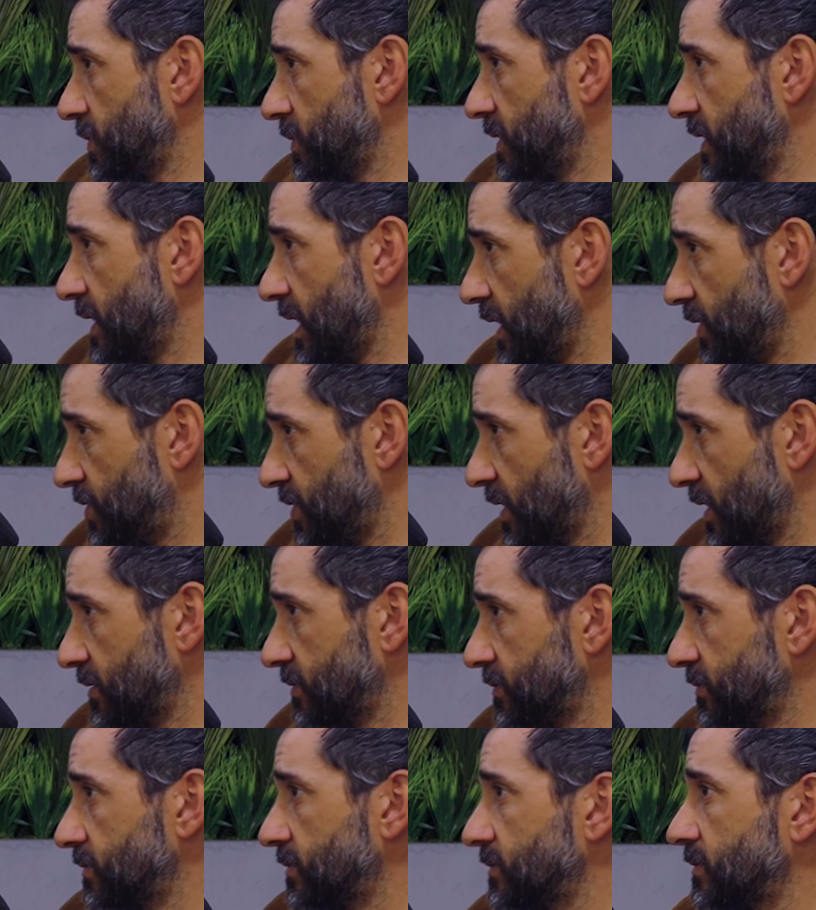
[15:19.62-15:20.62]
into nature.
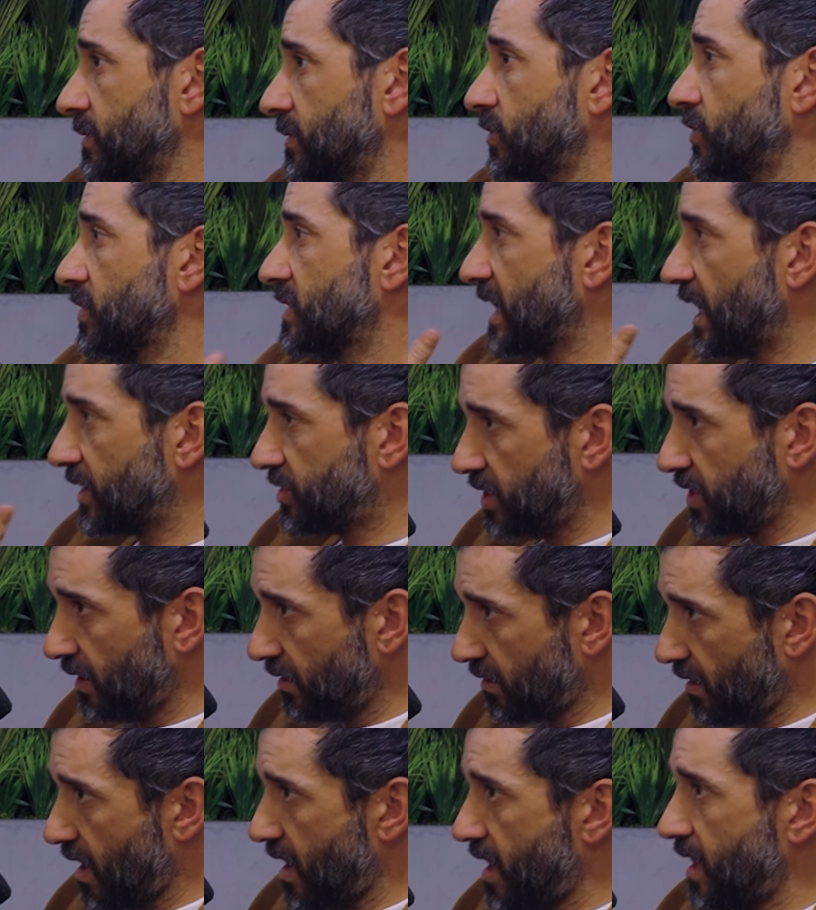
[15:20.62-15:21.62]
You're touching
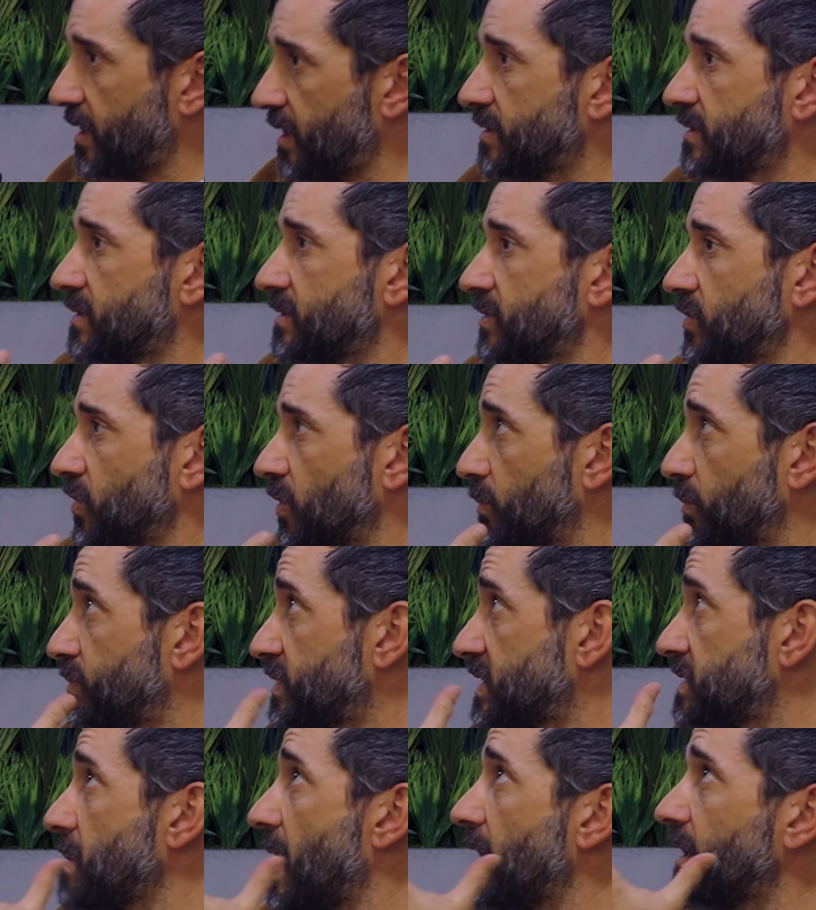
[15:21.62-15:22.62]
grass, you're
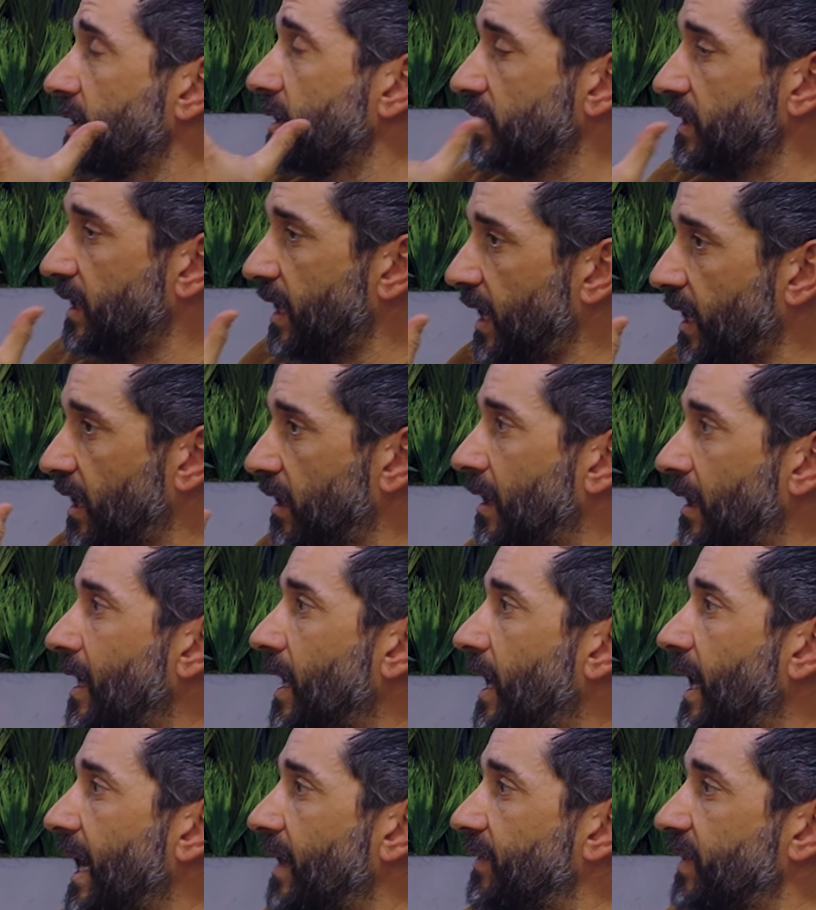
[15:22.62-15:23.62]
smelling the air.
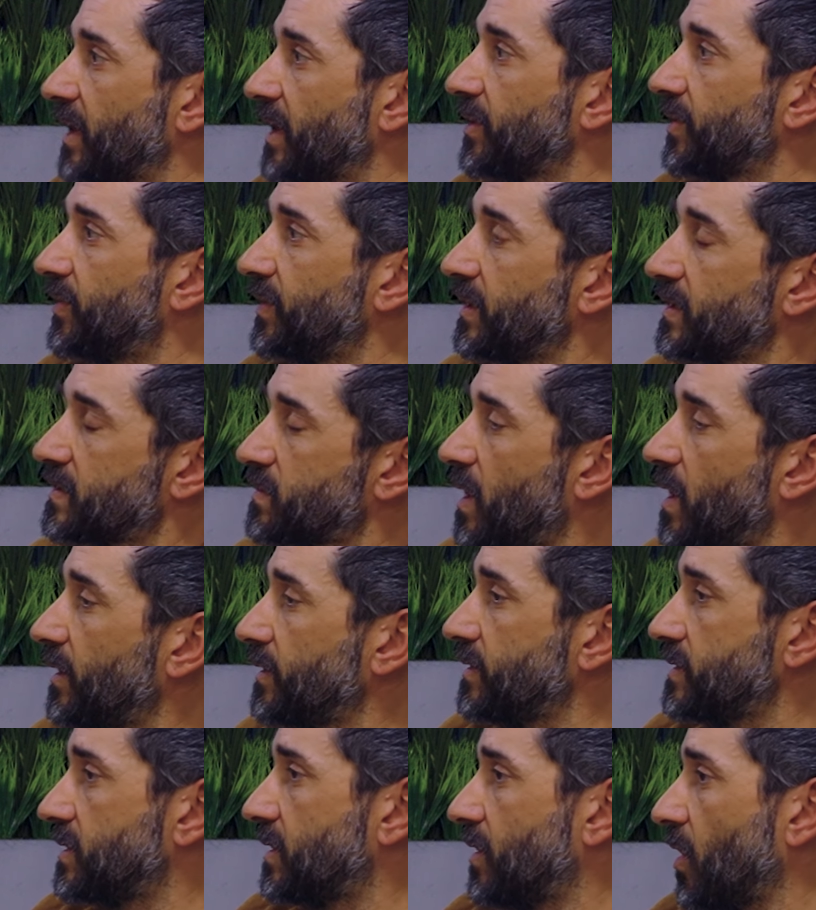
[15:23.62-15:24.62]
And the other thing as well
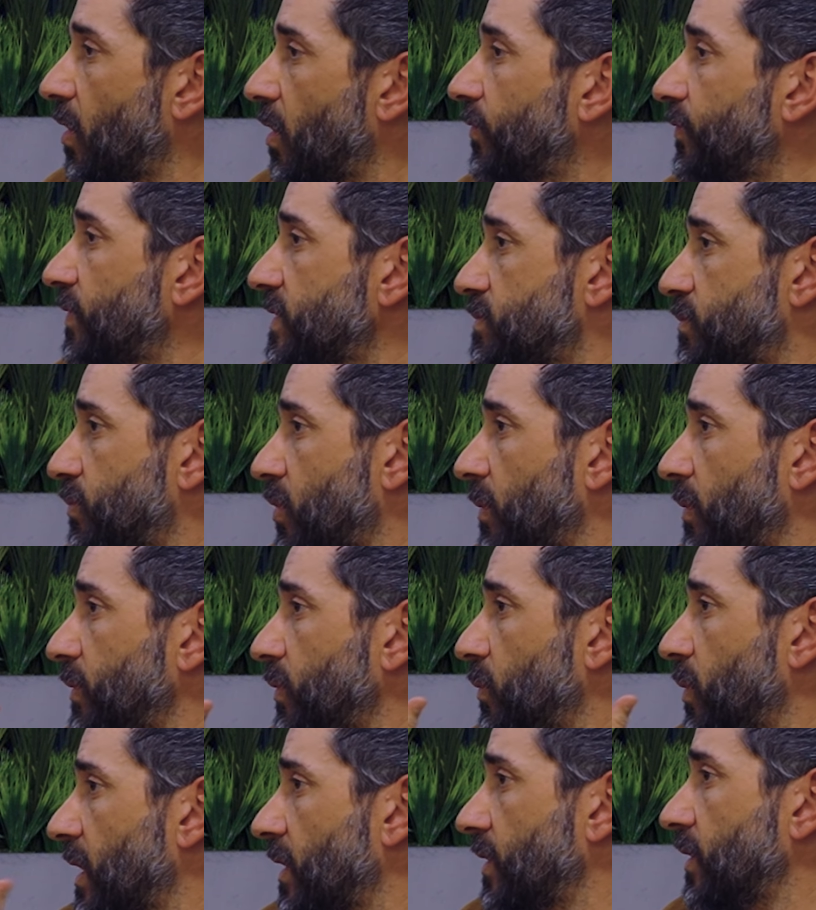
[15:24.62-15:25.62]
is golf is probably
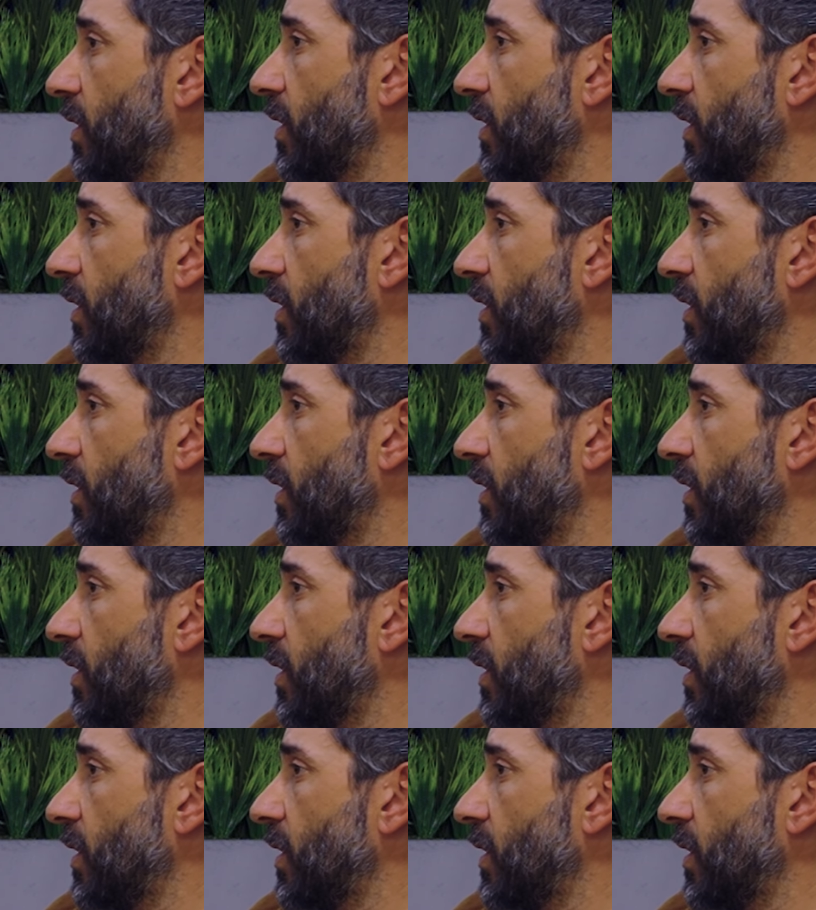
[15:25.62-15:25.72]
one of the